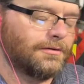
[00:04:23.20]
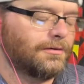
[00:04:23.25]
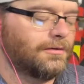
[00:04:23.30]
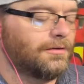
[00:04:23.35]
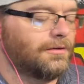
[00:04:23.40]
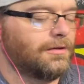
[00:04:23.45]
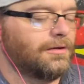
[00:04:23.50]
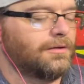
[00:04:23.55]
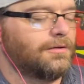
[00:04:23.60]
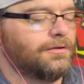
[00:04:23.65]

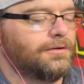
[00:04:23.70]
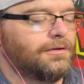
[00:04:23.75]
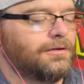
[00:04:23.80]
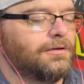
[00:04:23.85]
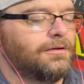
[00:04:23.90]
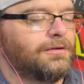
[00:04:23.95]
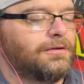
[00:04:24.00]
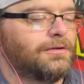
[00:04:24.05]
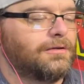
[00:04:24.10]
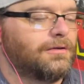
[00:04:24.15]
Huh.
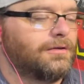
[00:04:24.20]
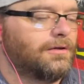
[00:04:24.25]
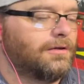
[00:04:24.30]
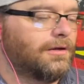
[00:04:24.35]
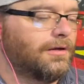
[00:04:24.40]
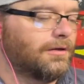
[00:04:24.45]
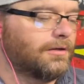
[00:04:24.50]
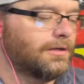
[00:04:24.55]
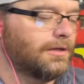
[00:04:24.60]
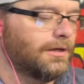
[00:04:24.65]

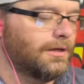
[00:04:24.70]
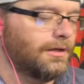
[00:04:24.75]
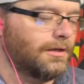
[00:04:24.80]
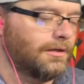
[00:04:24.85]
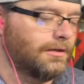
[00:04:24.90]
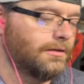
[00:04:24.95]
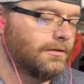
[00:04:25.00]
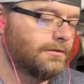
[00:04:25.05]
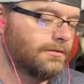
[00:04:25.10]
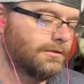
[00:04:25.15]
Okay,
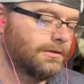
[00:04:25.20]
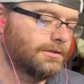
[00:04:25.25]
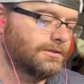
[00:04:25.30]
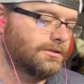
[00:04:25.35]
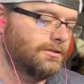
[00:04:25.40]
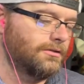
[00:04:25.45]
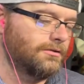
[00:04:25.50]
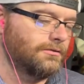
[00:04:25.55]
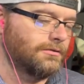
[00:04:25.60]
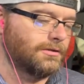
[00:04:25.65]
let's
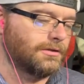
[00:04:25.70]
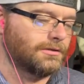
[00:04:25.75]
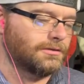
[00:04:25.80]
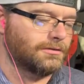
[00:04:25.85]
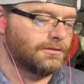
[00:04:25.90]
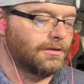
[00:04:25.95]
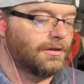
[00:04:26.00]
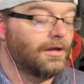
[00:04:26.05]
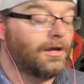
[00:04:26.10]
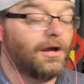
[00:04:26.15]
do this.
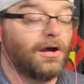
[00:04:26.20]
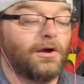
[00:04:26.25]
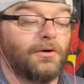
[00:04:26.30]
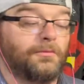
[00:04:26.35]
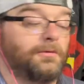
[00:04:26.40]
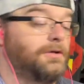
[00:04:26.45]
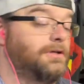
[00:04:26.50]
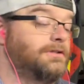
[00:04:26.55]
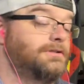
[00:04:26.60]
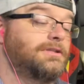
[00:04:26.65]
Oh,
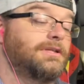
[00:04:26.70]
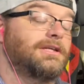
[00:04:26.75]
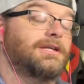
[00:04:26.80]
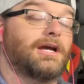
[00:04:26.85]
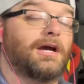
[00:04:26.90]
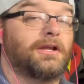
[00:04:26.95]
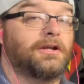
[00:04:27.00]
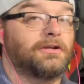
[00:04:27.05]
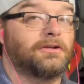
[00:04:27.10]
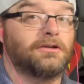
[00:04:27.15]
Izzy
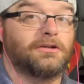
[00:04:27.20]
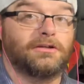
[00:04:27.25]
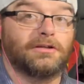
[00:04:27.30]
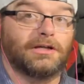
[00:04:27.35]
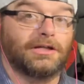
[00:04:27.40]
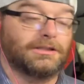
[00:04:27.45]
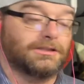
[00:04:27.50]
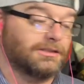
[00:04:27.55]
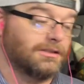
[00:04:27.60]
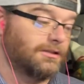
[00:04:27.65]
got a good
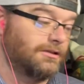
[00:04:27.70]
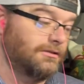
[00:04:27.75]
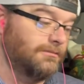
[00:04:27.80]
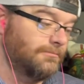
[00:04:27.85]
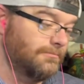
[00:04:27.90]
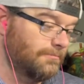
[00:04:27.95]
night's sleep.